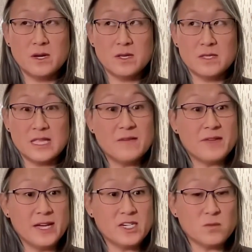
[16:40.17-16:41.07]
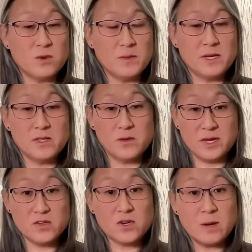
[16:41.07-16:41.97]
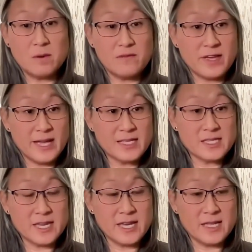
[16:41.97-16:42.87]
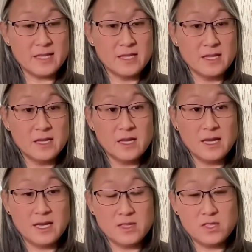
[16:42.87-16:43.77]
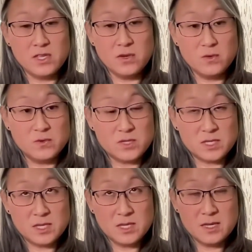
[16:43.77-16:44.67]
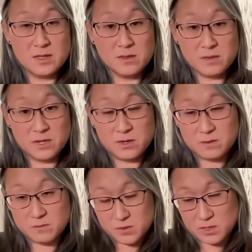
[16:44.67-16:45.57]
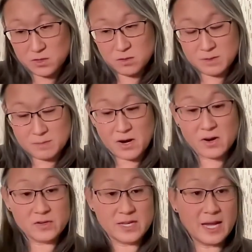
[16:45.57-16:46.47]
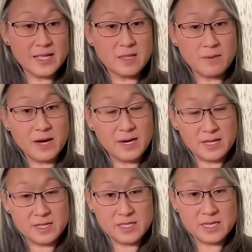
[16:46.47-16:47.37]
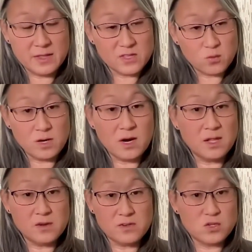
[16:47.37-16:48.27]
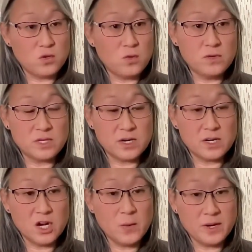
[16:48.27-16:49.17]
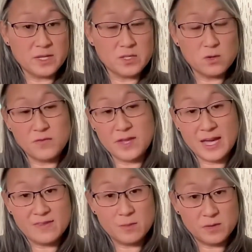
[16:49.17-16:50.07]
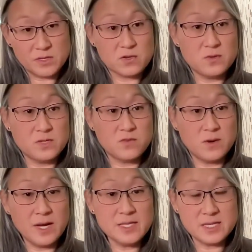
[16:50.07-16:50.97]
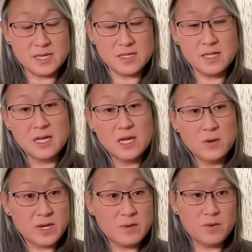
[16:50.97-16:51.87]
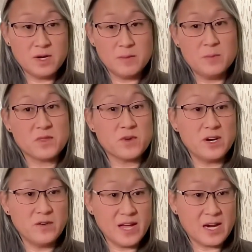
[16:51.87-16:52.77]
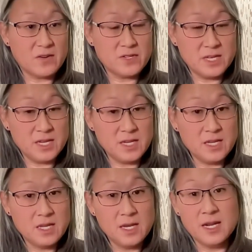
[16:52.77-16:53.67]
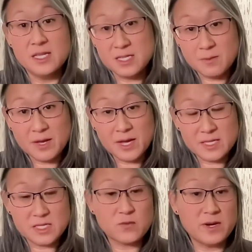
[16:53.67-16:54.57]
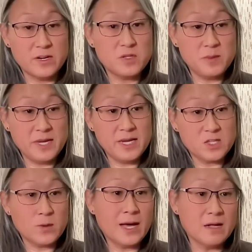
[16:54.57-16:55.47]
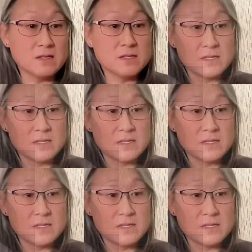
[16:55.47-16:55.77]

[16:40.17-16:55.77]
navigation, where we can do an intraoperative CAT scan and use little markers on the body to tell us where all our tools are going. So if we have to put screws and rods in, we can put them in with greater accuracy and in some cases greater speed as well.